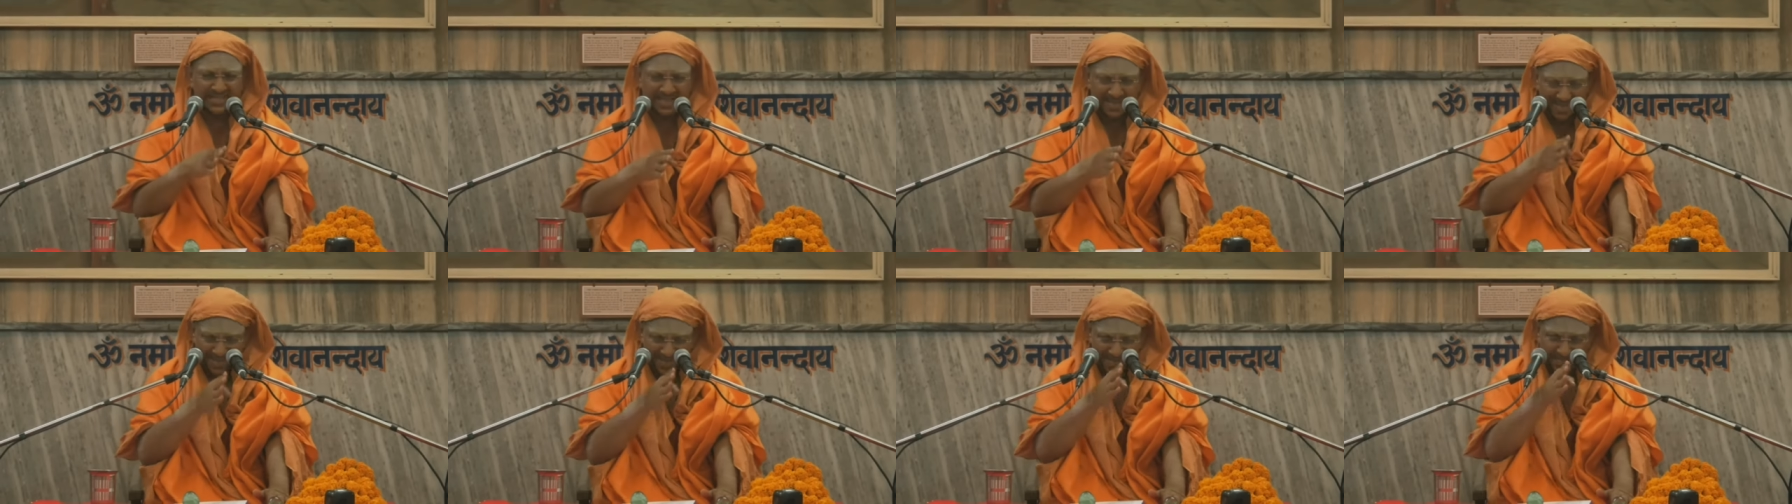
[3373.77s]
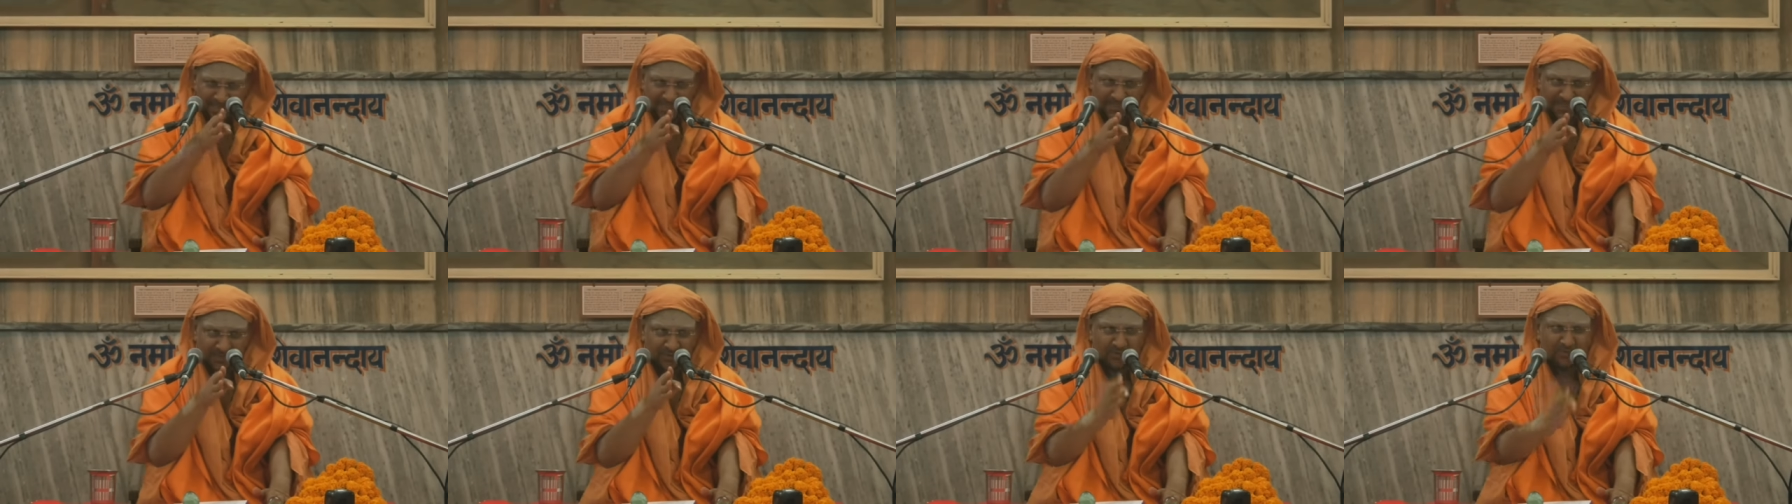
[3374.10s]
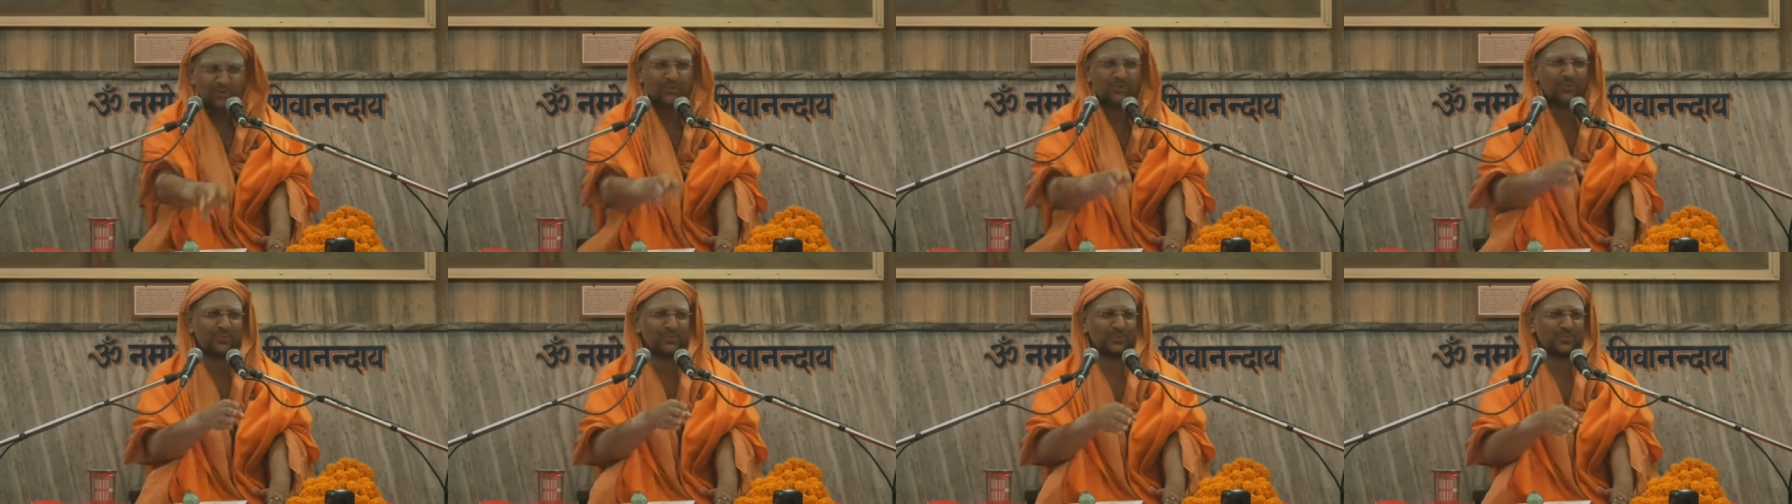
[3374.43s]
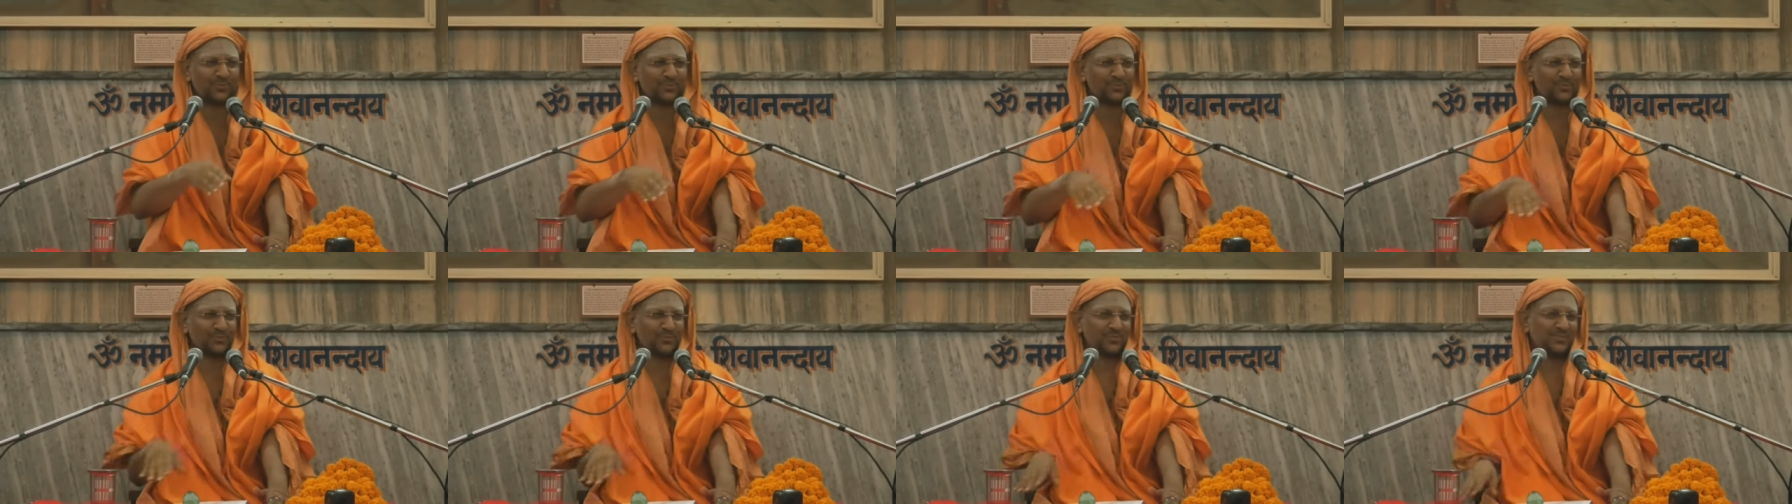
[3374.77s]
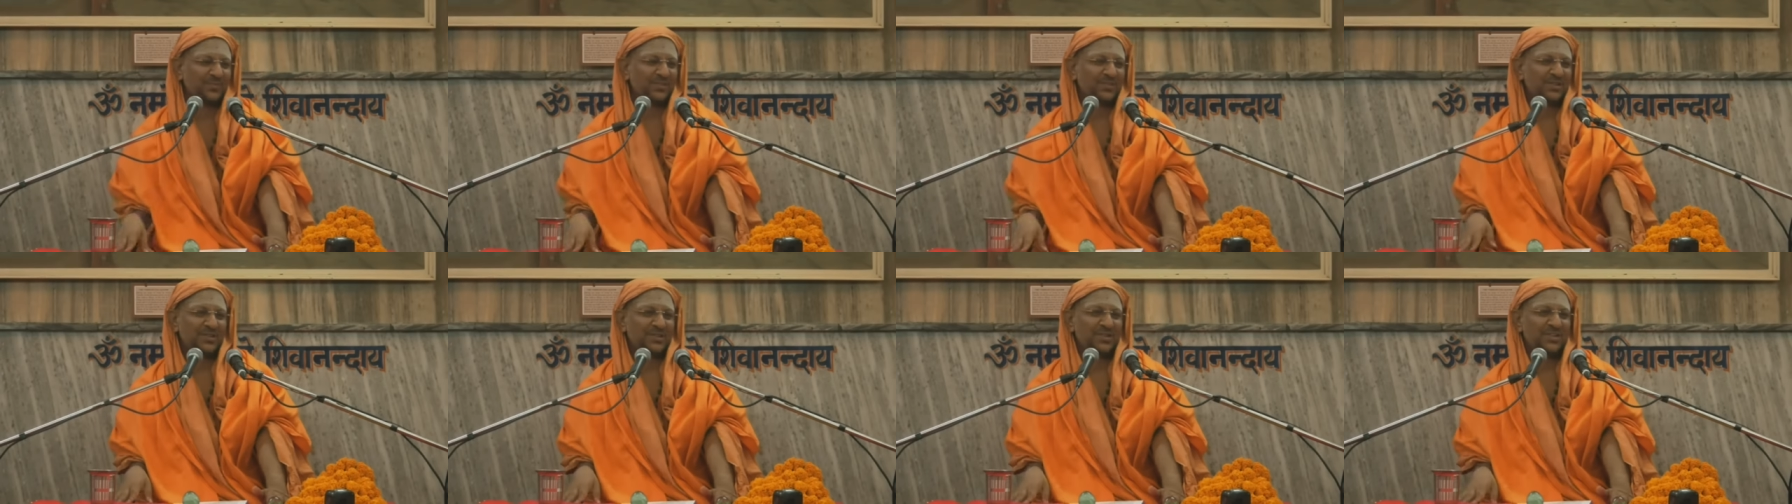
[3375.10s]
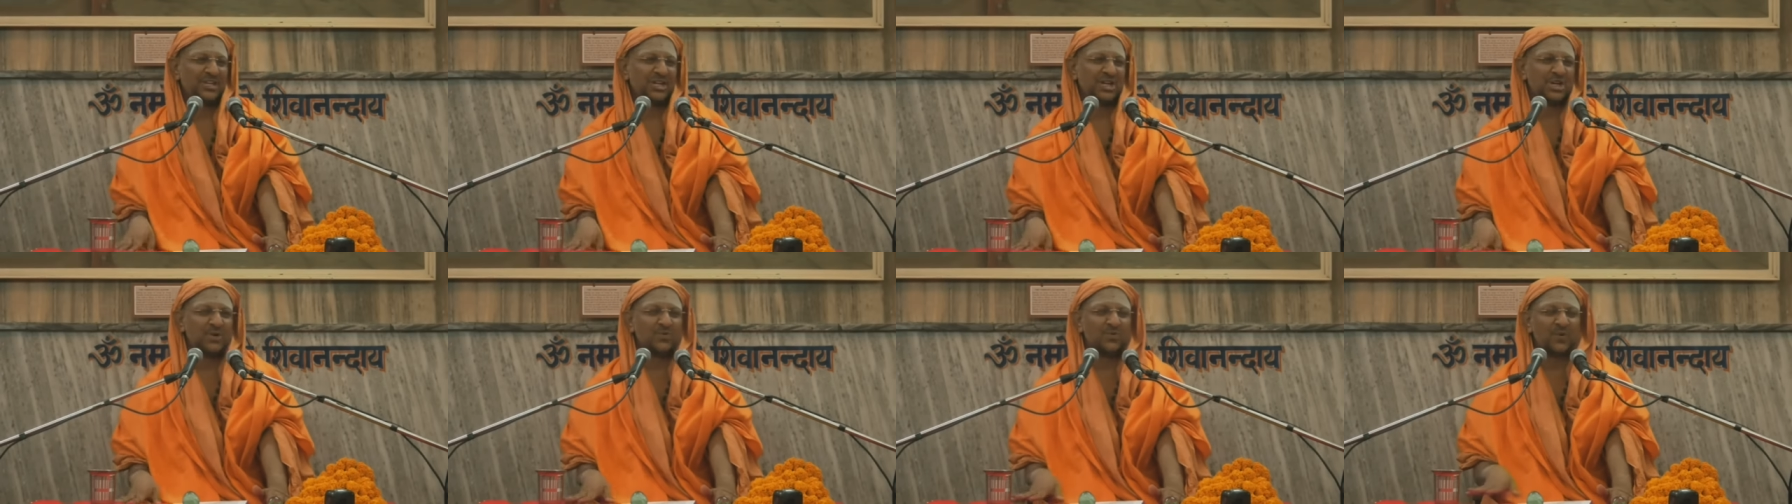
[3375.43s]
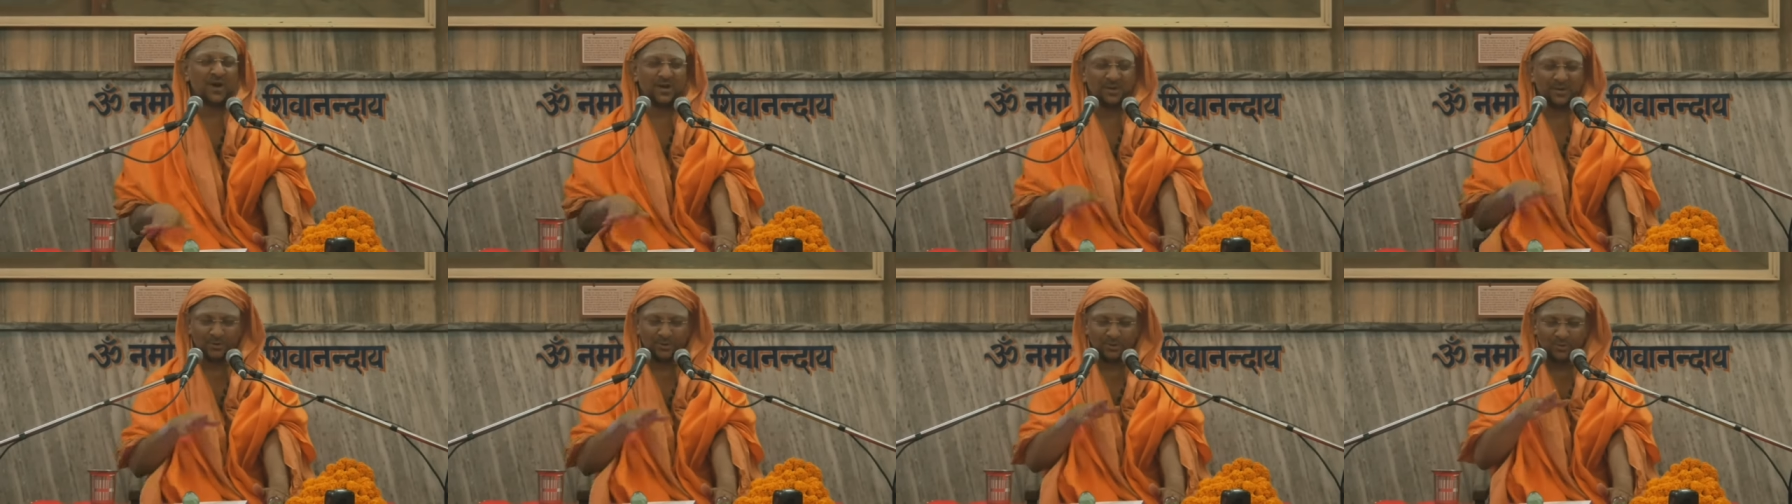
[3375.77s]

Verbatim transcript: he is the guru. One